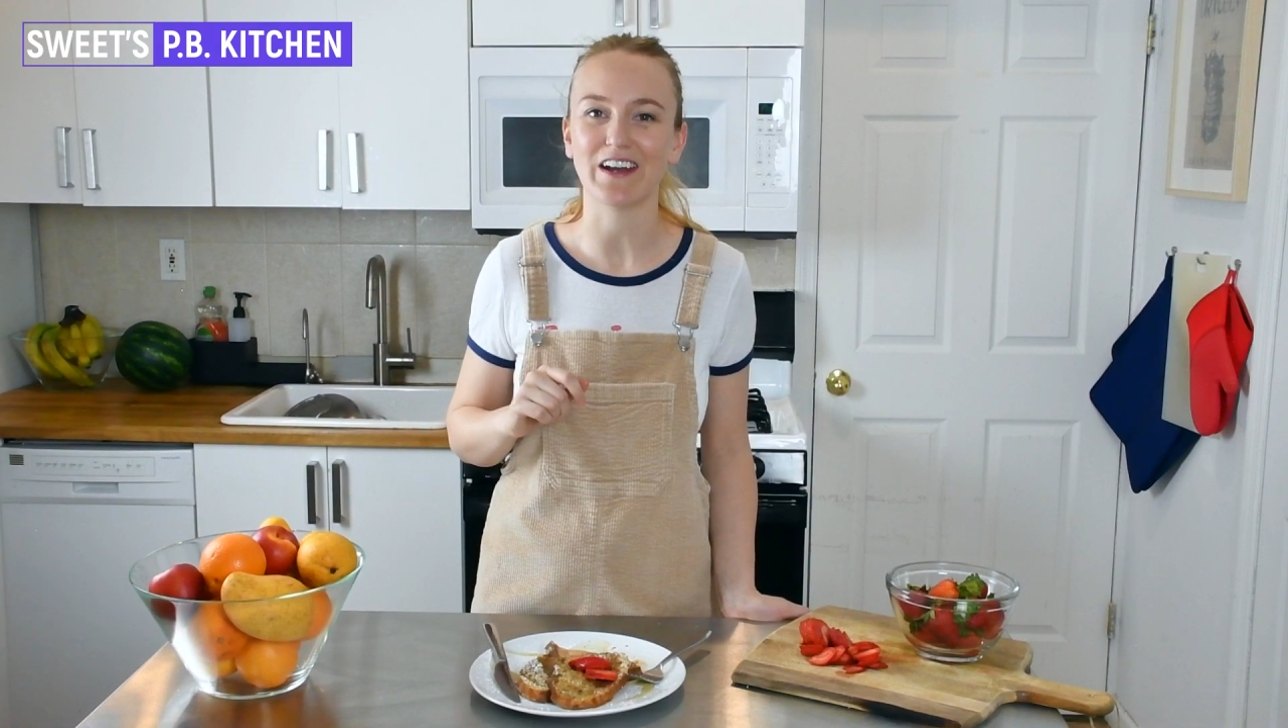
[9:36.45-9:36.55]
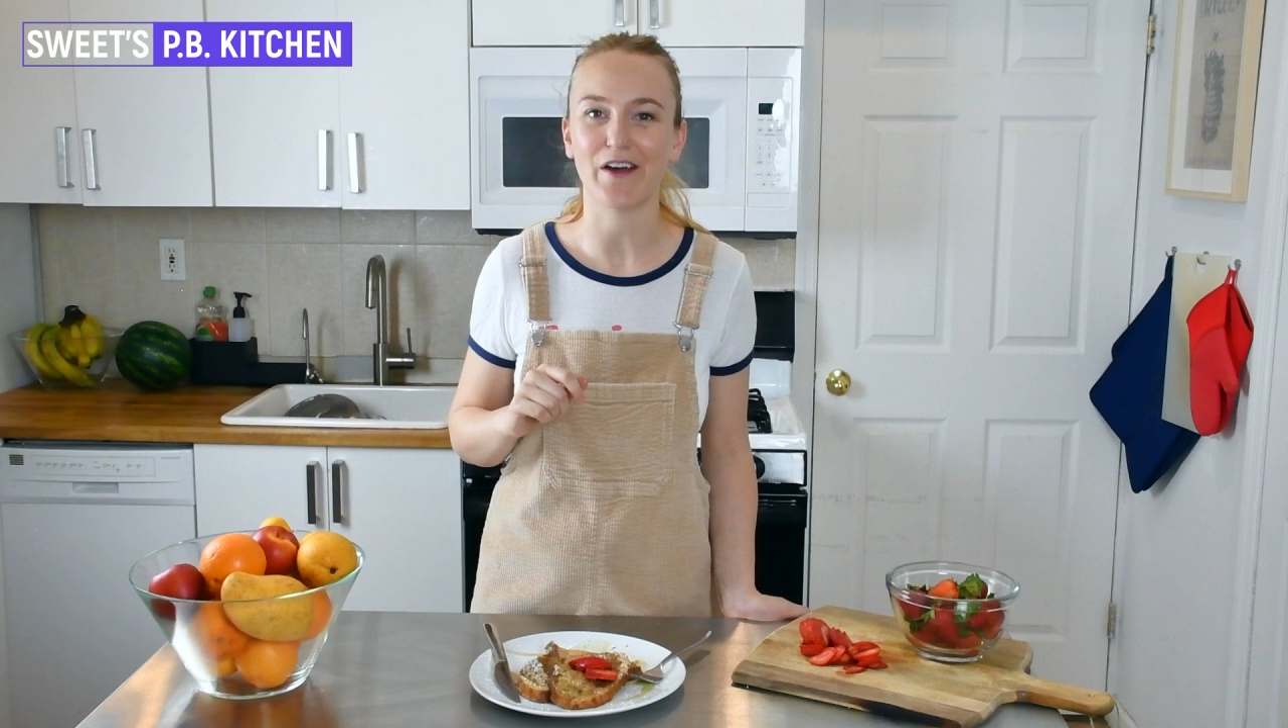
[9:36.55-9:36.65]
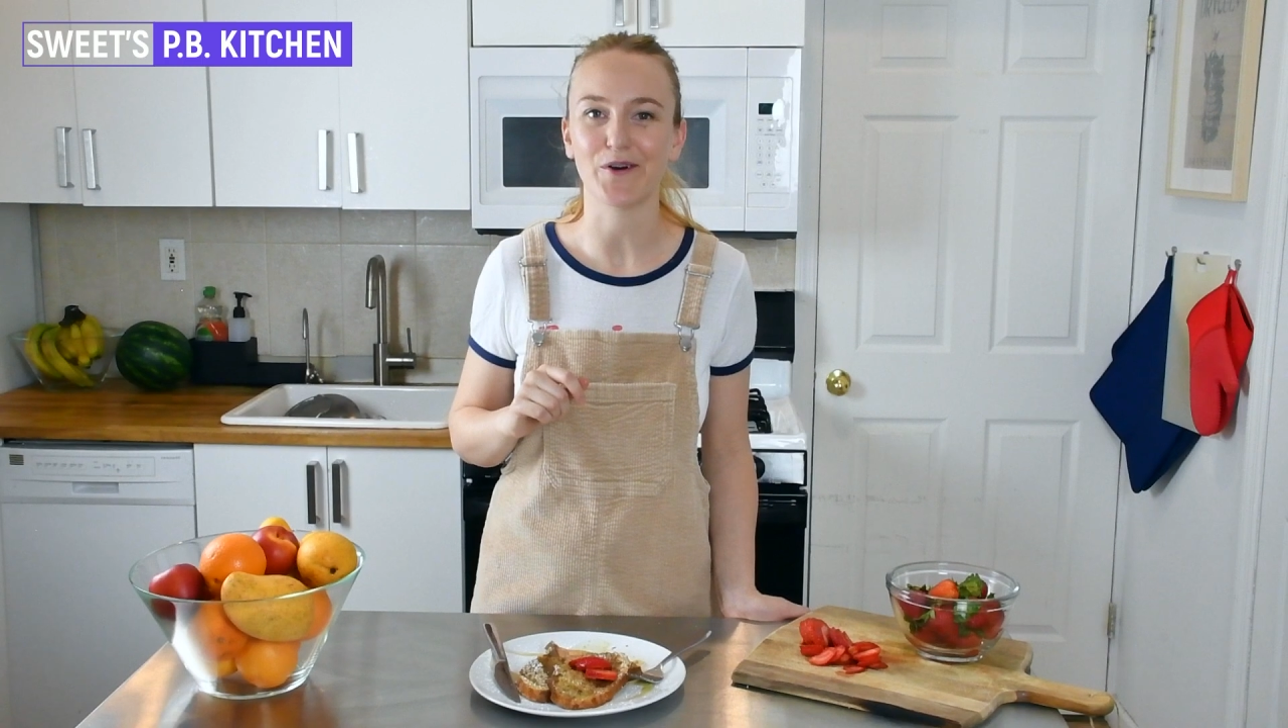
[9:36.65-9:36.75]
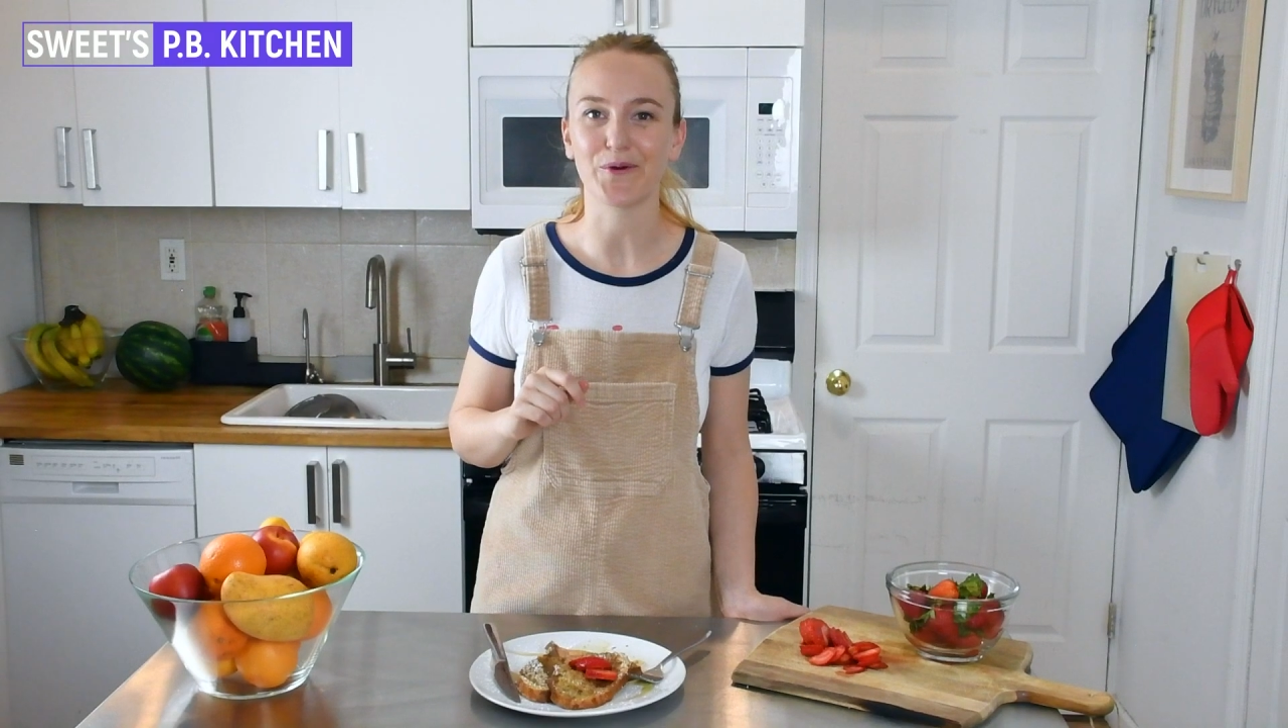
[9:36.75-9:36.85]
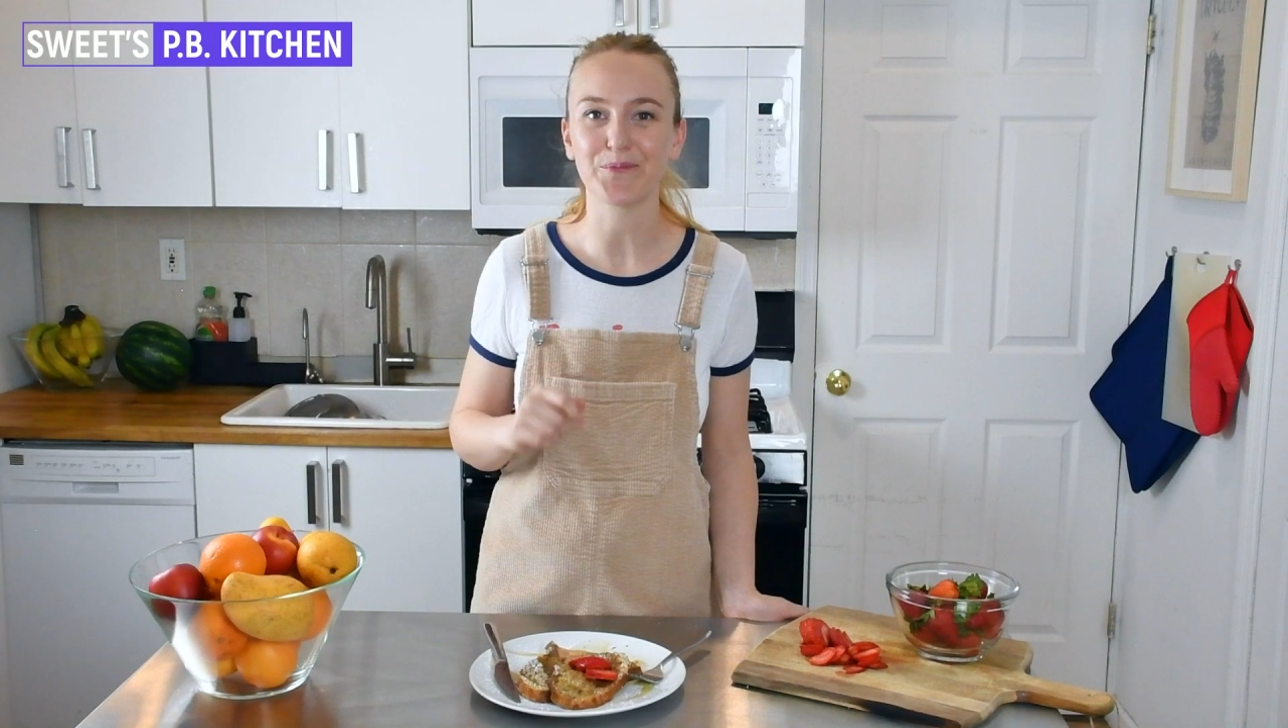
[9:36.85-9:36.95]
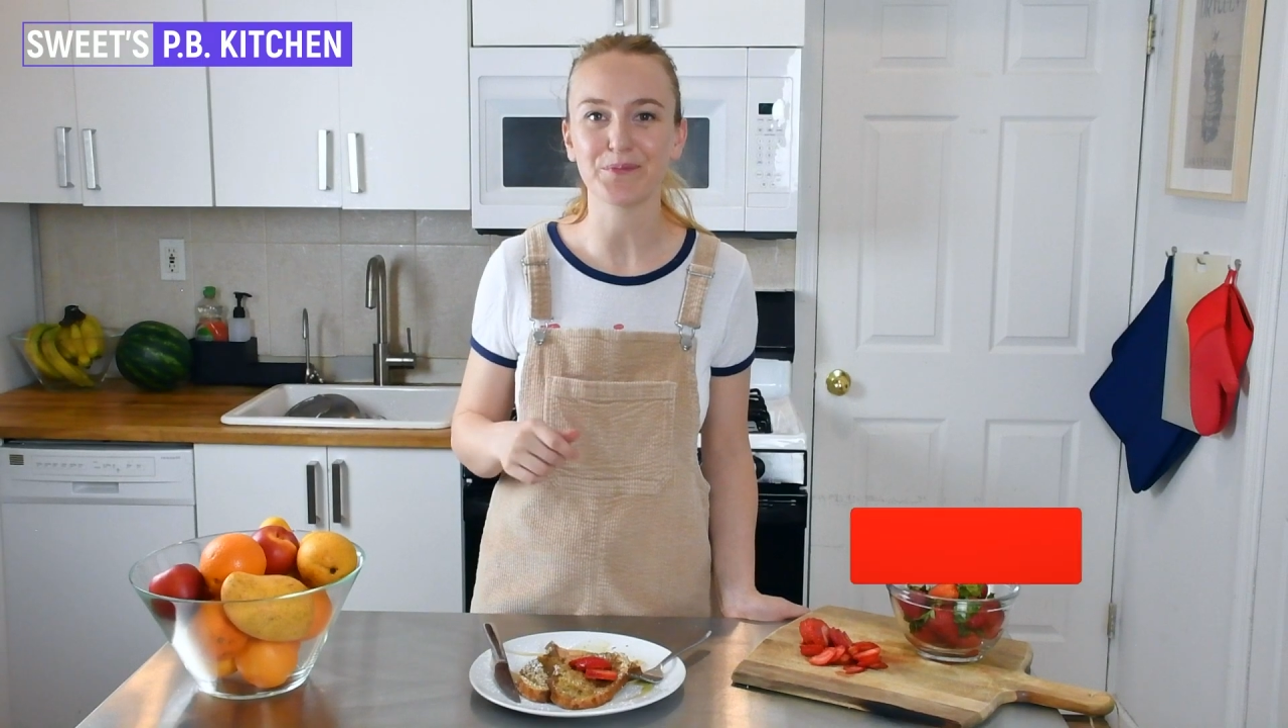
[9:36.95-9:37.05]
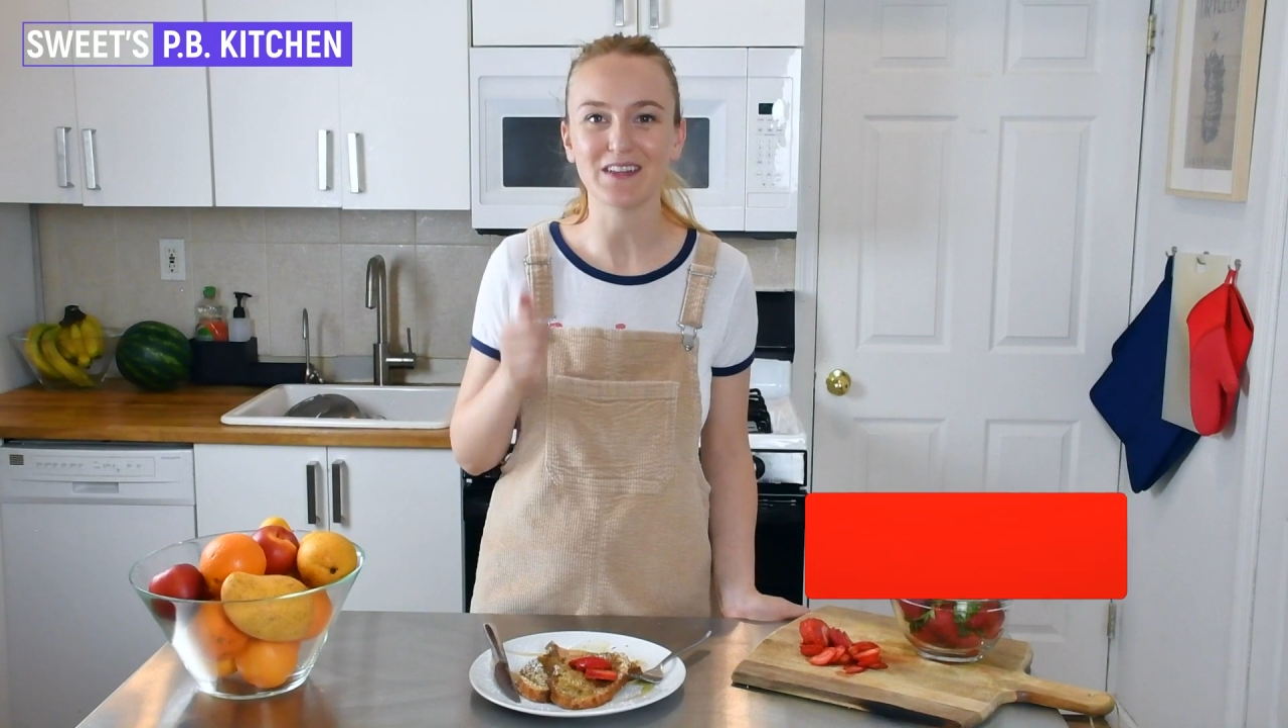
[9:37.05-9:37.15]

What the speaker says: it at home,